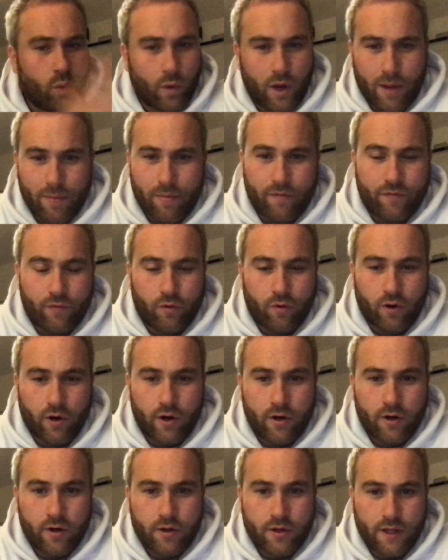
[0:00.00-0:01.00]
way
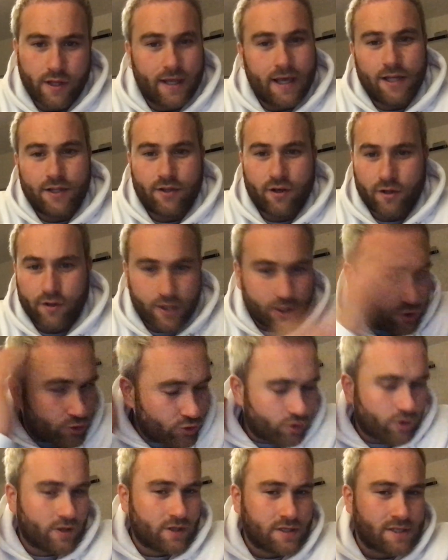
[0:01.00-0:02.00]
before you get done. They
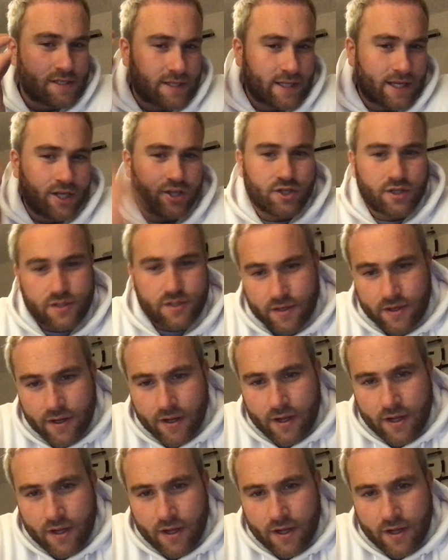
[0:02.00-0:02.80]
do it in stages.